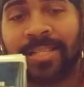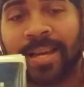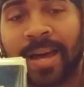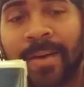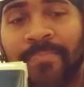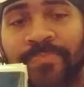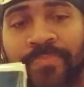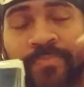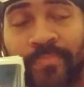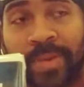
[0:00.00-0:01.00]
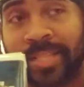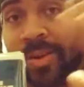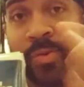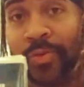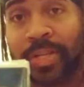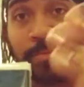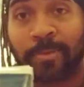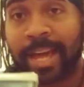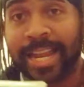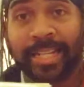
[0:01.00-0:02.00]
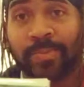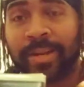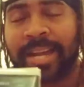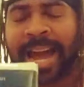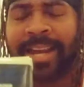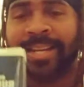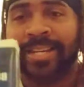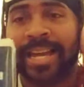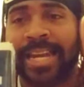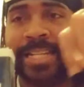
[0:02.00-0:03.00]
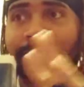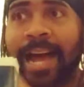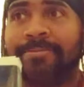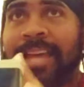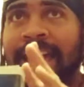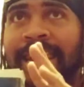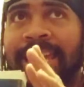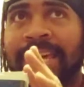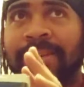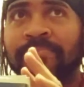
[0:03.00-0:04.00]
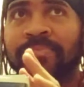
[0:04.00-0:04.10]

It's going through these planets and whatnot, and it stops at a